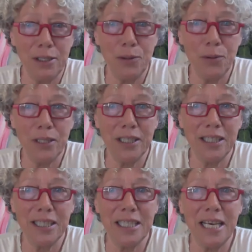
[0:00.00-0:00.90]
lucid
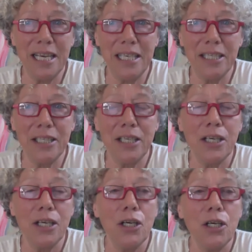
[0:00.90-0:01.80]
state,
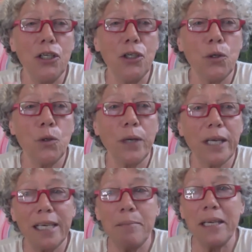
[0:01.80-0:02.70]
you quickly